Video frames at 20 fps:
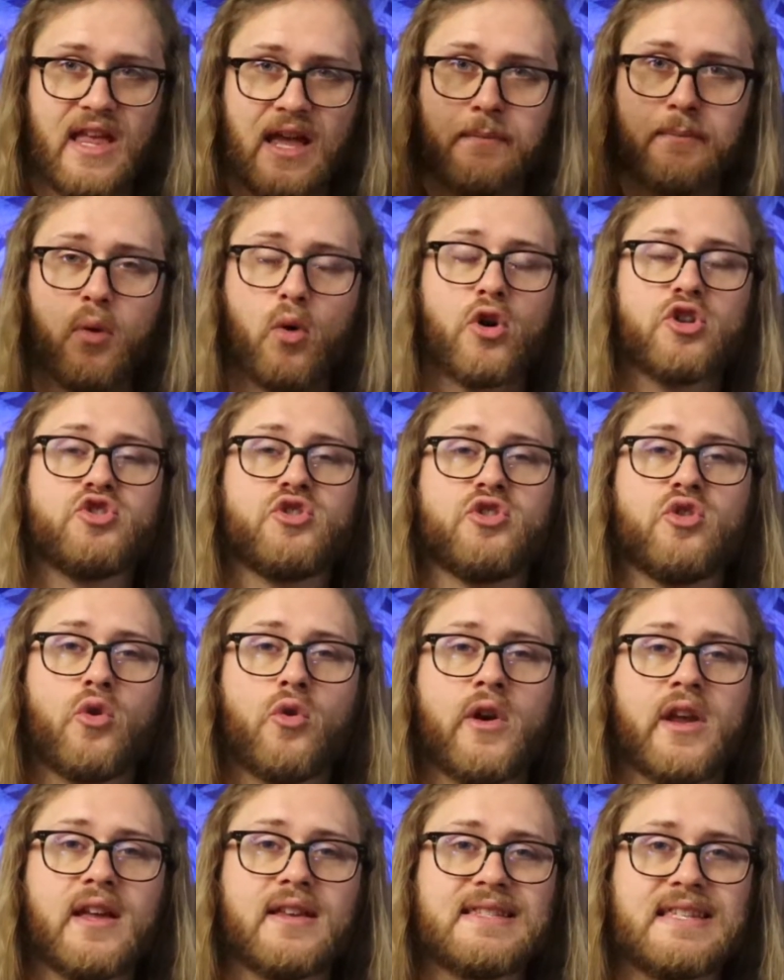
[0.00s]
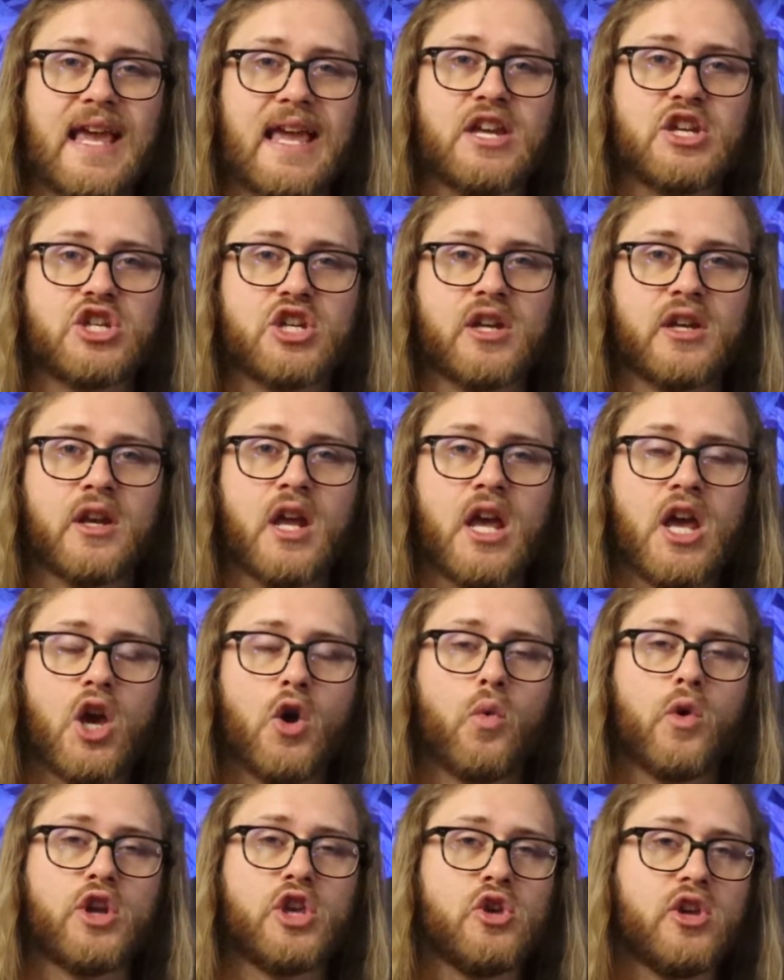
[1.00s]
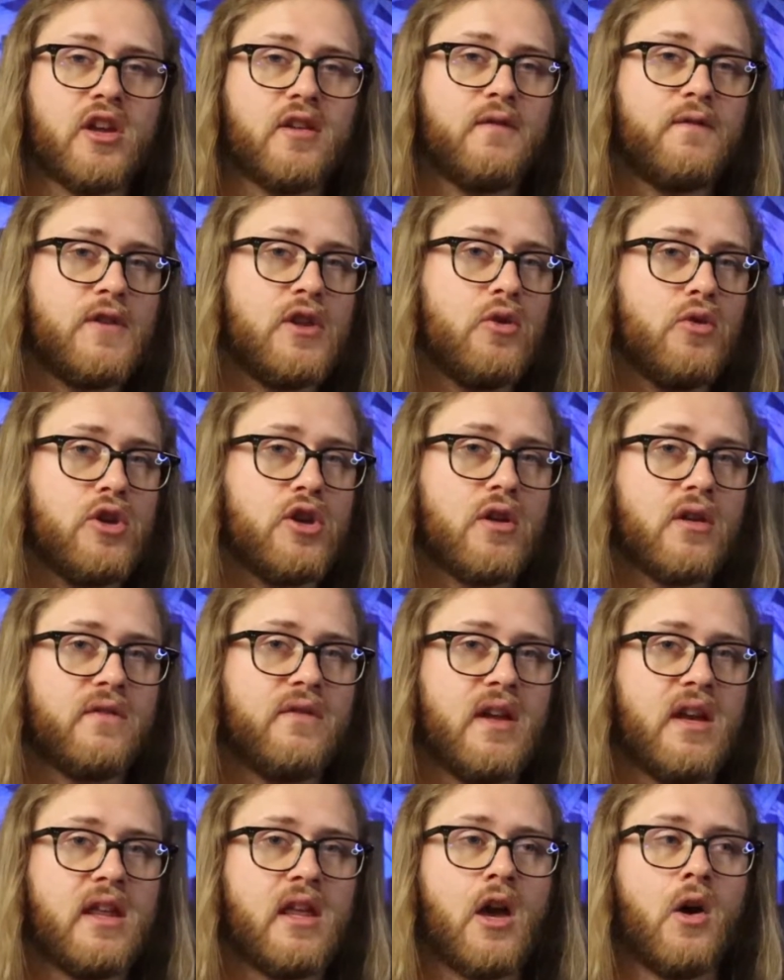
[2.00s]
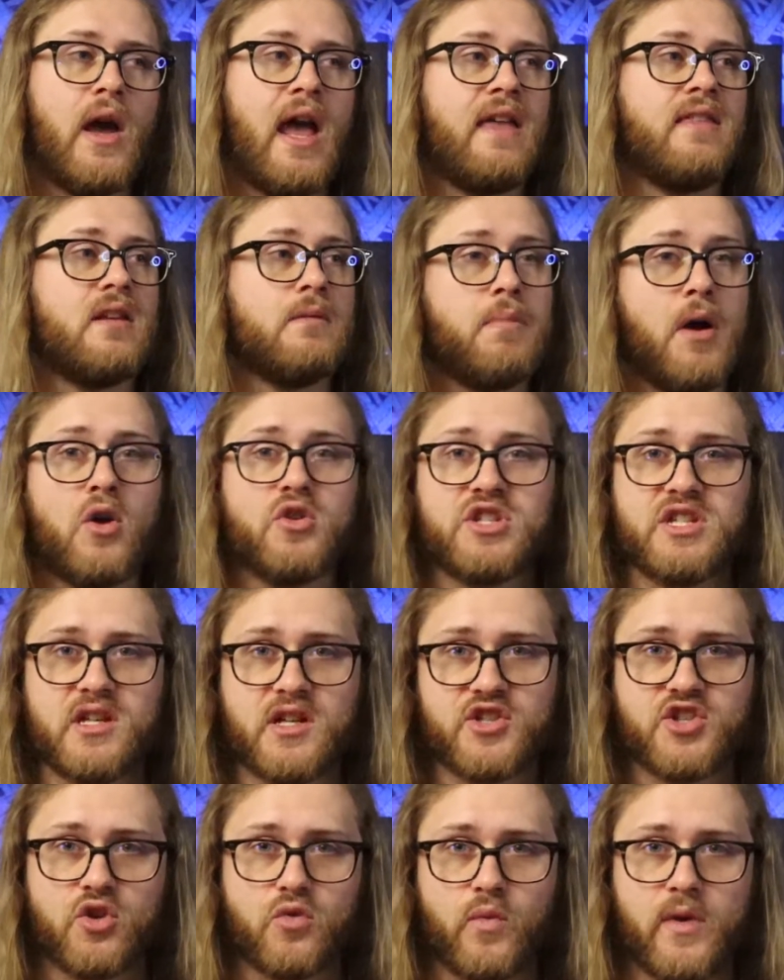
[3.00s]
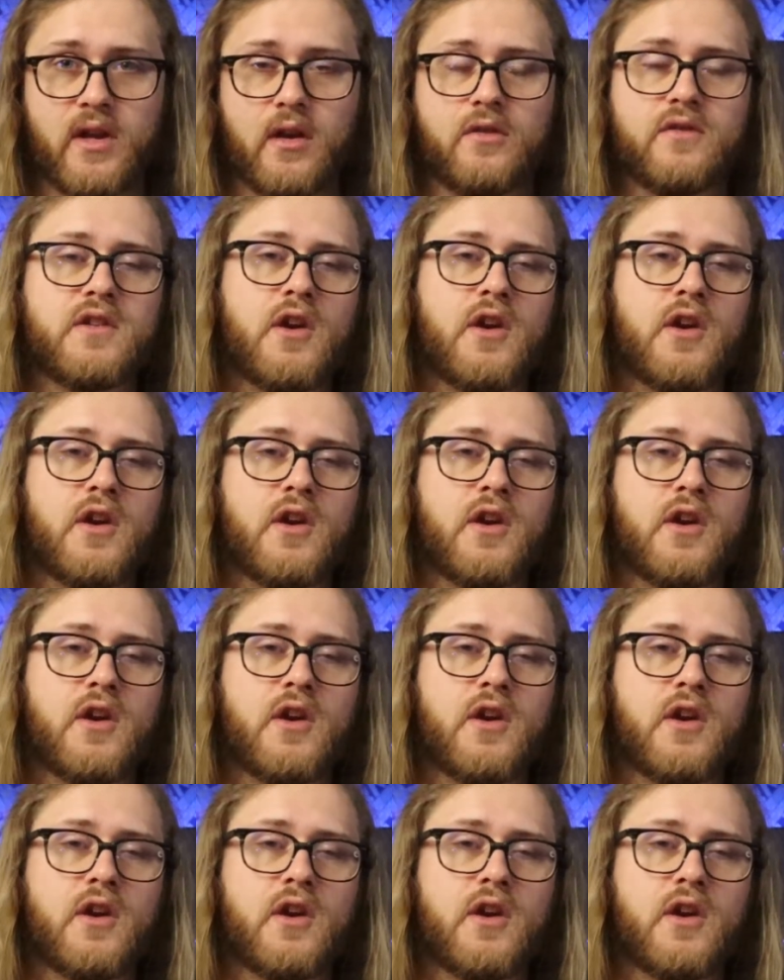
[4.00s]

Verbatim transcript: that portrait orientation where you can view your video and then post it as a reel.